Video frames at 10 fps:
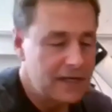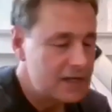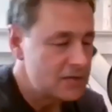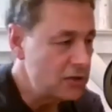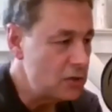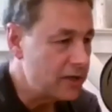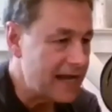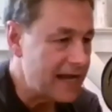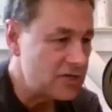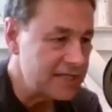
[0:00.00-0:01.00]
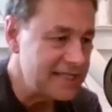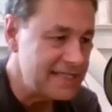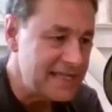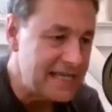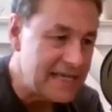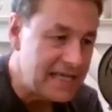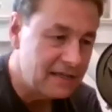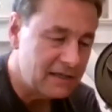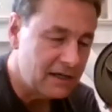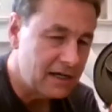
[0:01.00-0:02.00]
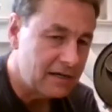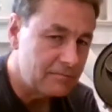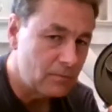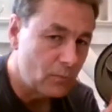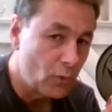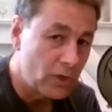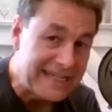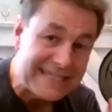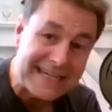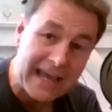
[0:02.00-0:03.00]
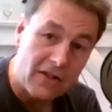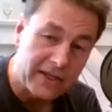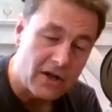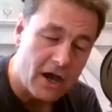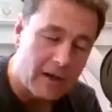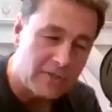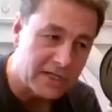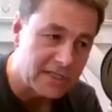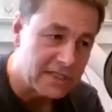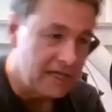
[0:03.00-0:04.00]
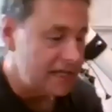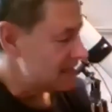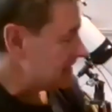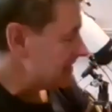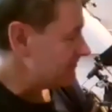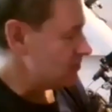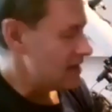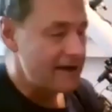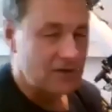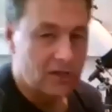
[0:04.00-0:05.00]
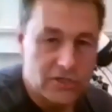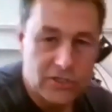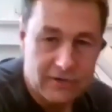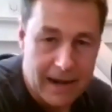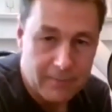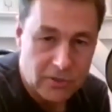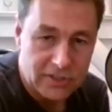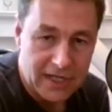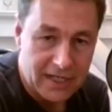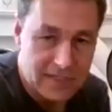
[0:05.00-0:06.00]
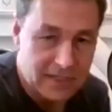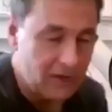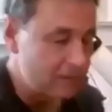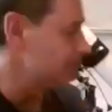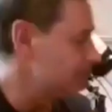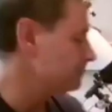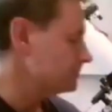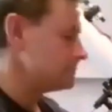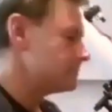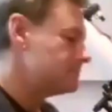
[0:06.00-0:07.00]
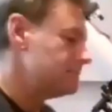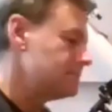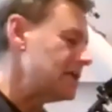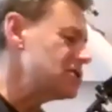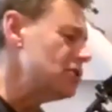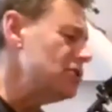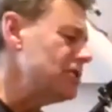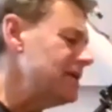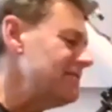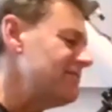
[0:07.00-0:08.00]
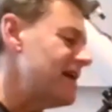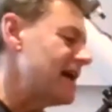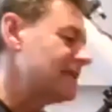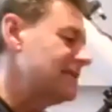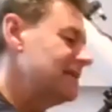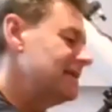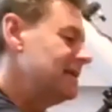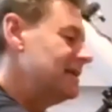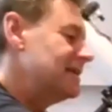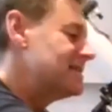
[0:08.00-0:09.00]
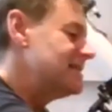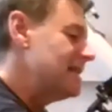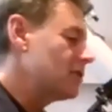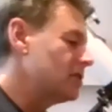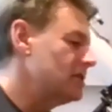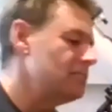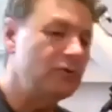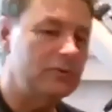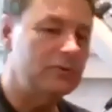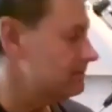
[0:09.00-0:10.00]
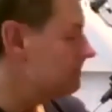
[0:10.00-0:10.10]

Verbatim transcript: So you can actually see um, more detail in objects if you have a larger aperture telescope. And so you could, in fact, say, look at the moon.